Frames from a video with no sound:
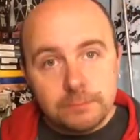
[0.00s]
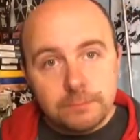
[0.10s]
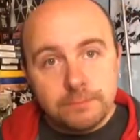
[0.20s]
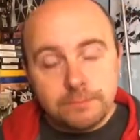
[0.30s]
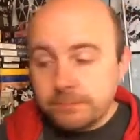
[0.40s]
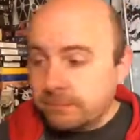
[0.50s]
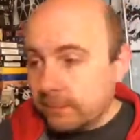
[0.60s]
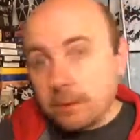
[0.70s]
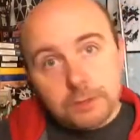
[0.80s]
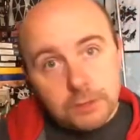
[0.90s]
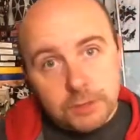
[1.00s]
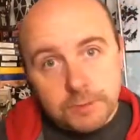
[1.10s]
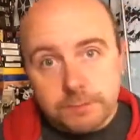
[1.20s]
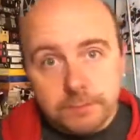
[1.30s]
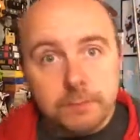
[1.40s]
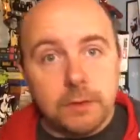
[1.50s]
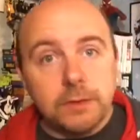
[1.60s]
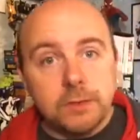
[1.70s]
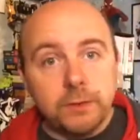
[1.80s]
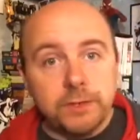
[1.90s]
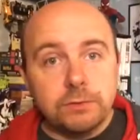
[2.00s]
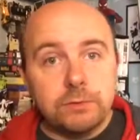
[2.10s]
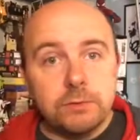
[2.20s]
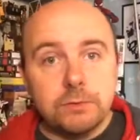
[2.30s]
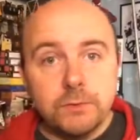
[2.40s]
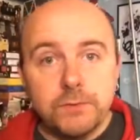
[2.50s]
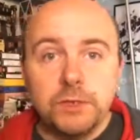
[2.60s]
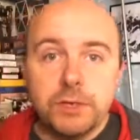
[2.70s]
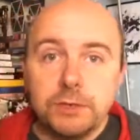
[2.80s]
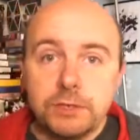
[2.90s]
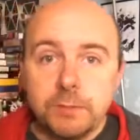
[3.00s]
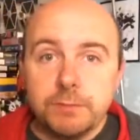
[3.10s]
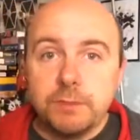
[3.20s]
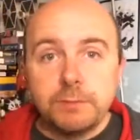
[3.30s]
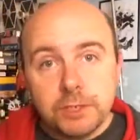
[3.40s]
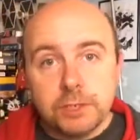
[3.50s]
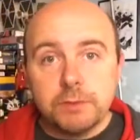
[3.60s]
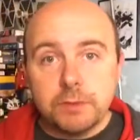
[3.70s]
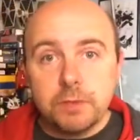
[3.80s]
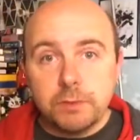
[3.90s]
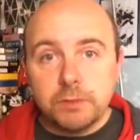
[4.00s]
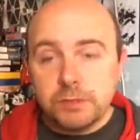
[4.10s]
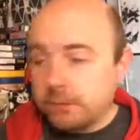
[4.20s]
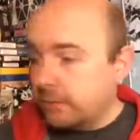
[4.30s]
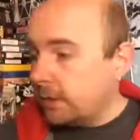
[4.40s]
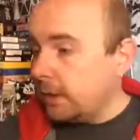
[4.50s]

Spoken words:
Excuse me. So I went to a few charity shops and picked up a couple of stuff.